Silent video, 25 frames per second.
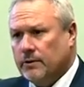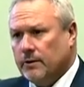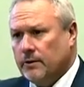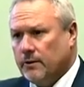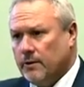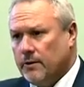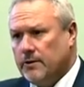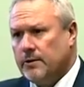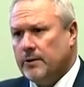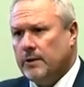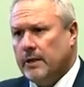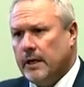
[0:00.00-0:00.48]

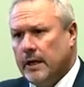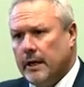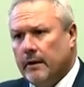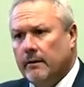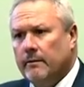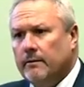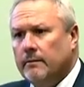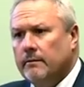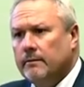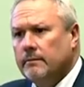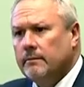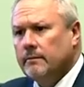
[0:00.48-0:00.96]
solution here.
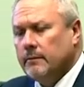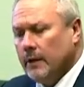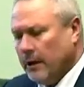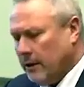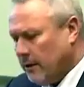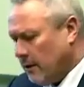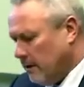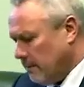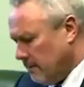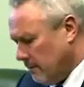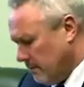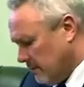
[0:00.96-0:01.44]

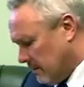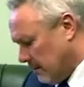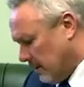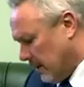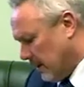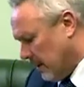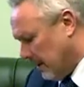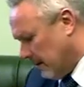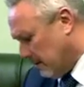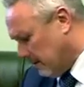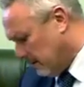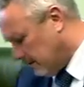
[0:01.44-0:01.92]
Thank you,
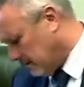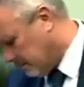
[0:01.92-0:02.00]
Speaker.